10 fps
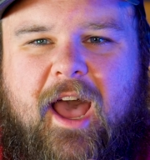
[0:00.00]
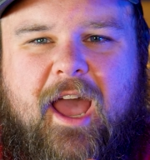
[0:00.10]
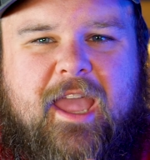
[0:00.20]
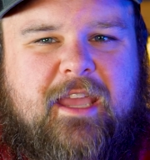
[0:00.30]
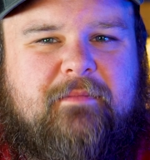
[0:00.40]

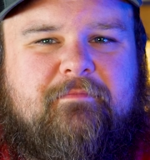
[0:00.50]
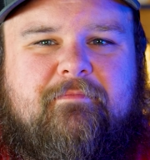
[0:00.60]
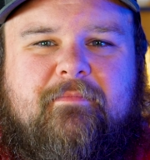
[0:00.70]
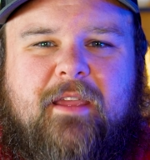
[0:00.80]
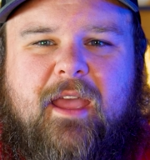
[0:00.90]
I
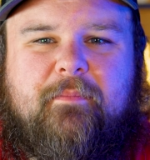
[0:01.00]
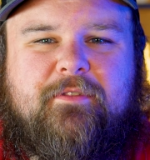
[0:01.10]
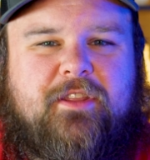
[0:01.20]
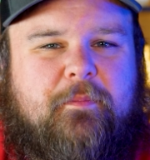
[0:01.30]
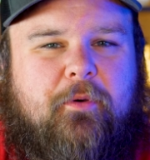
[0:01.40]
am
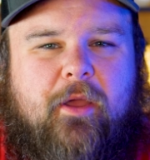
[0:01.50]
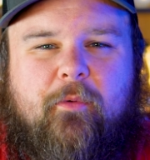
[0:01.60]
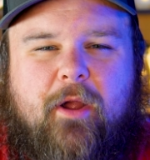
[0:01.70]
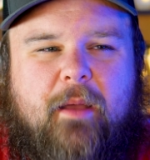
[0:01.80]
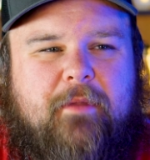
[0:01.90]
to the point
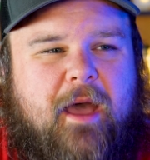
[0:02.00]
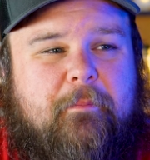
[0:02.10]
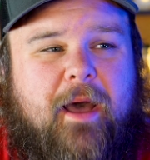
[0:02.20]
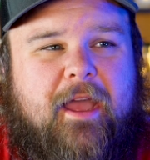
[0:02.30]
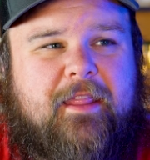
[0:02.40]
where I'm not
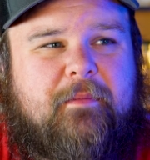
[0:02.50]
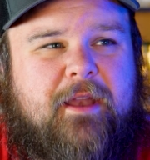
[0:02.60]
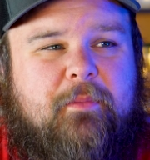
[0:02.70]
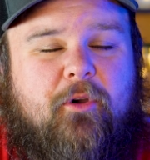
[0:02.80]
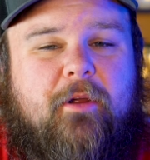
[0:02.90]
buying them
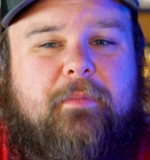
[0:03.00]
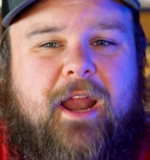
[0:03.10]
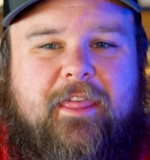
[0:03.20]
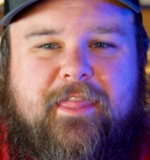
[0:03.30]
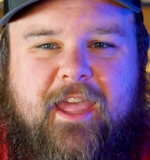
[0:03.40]
anymore, but
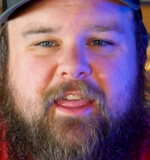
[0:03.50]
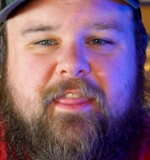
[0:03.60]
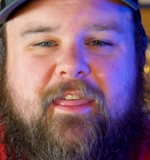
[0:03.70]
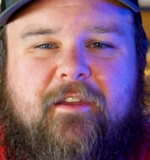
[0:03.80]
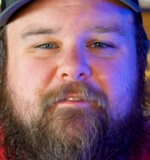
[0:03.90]
I think
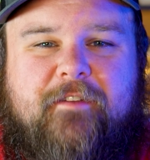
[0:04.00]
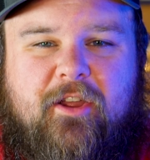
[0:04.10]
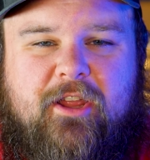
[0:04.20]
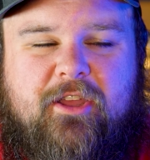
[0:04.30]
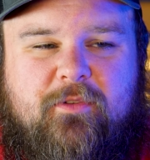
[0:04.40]
they're
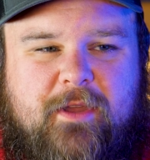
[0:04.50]
very good